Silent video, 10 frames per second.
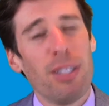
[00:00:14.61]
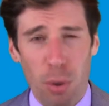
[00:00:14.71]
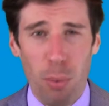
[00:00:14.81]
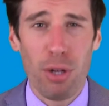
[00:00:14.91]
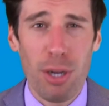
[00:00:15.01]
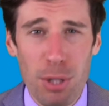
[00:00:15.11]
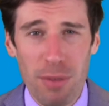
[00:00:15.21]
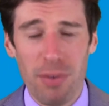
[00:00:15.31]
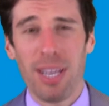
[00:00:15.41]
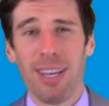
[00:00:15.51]
So welcome to
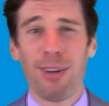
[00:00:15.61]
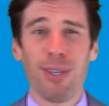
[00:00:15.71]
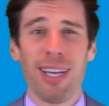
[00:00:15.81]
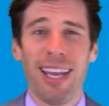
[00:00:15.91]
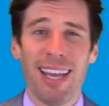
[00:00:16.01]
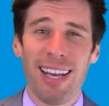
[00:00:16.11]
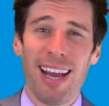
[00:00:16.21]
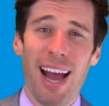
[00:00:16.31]
the video, and